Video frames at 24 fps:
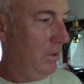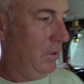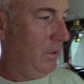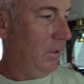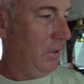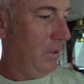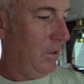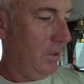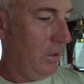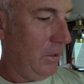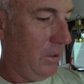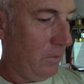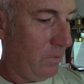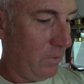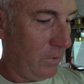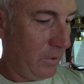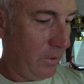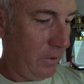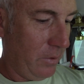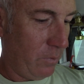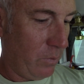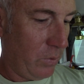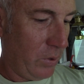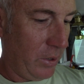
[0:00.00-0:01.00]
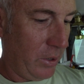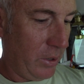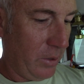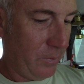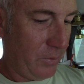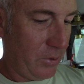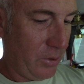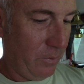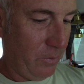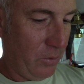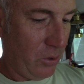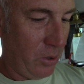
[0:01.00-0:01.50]
And we're going to bring
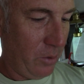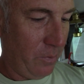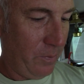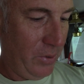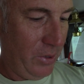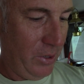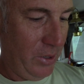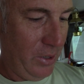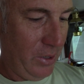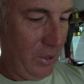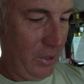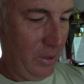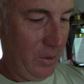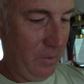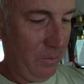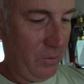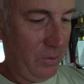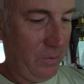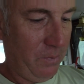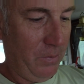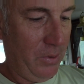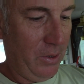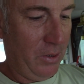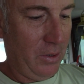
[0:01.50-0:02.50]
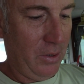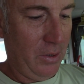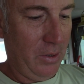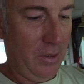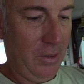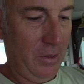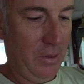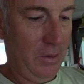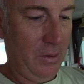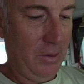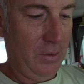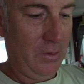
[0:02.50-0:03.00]
up some RPMs
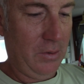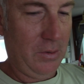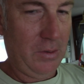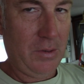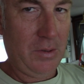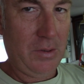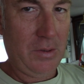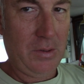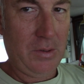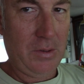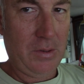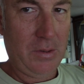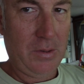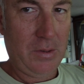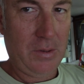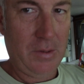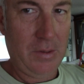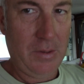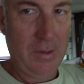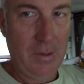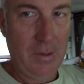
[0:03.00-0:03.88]
because